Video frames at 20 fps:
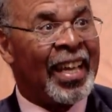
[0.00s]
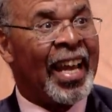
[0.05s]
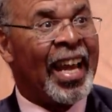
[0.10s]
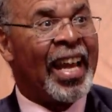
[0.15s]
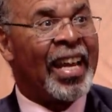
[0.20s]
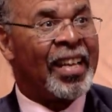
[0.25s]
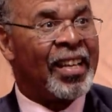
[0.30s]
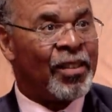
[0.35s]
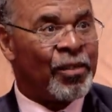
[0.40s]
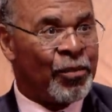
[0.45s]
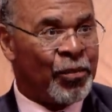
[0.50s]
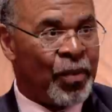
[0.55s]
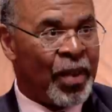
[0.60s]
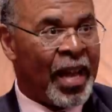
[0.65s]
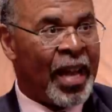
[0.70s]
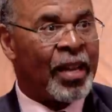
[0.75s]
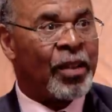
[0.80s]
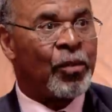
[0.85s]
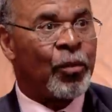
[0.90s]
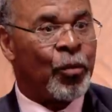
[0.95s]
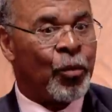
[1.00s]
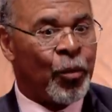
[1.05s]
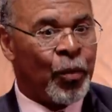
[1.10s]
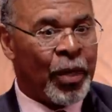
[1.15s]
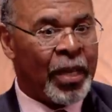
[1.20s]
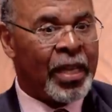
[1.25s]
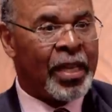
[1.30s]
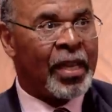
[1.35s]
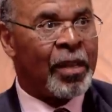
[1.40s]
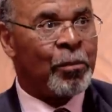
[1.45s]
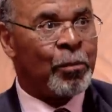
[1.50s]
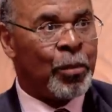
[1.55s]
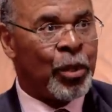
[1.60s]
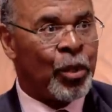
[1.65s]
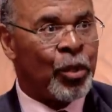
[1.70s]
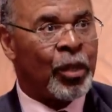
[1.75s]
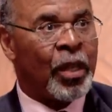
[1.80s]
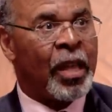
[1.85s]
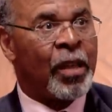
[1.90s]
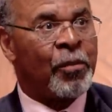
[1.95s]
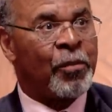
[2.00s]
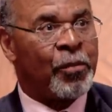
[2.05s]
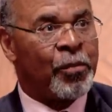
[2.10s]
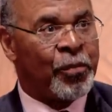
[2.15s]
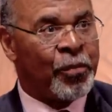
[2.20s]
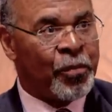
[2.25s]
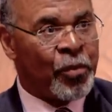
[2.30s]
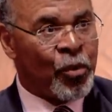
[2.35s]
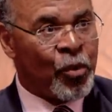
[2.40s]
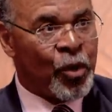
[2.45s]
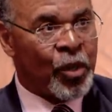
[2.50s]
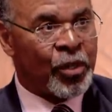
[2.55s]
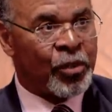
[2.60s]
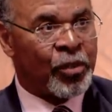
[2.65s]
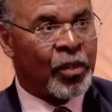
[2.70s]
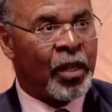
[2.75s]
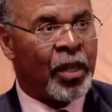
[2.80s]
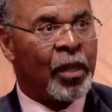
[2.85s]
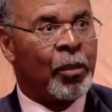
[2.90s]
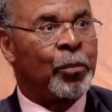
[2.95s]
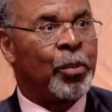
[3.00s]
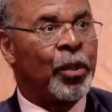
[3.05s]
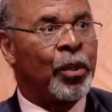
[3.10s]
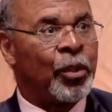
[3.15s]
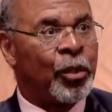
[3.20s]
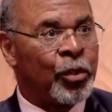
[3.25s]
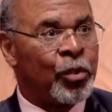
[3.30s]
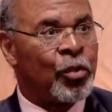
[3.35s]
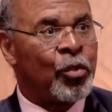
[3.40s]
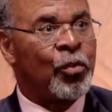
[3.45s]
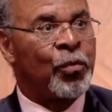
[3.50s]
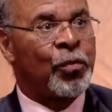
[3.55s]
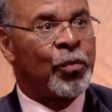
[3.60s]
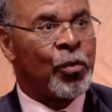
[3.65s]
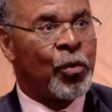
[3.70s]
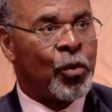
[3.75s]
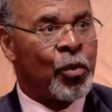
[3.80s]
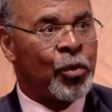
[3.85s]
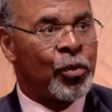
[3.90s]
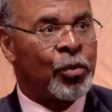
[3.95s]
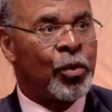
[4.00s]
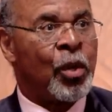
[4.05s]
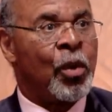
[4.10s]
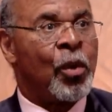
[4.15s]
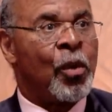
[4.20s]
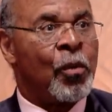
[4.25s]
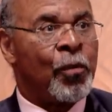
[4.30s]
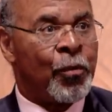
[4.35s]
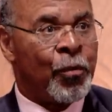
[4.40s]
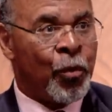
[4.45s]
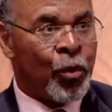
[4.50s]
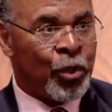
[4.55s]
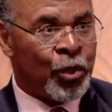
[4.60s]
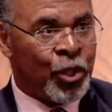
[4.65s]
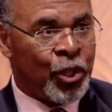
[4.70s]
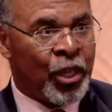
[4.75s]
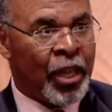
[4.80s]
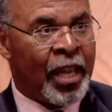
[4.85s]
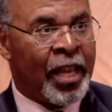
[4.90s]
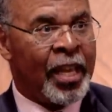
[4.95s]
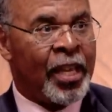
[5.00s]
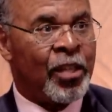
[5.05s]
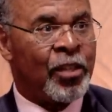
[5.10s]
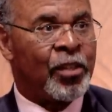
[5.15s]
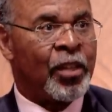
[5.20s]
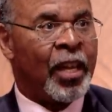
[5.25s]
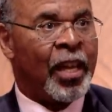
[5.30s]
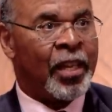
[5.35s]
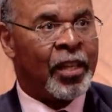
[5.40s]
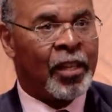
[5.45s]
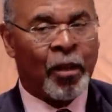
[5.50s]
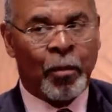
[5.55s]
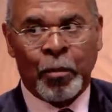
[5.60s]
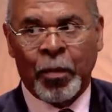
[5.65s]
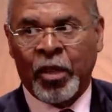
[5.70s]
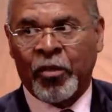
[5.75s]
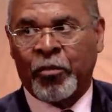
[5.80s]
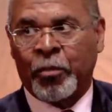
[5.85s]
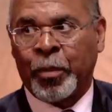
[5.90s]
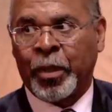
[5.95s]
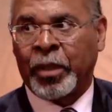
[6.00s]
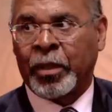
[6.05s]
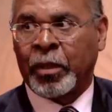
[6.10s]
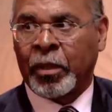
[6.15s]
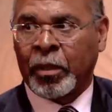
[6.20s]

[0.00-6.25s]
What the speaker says: and in fact, we can build a force, a political force, for change and upliftment.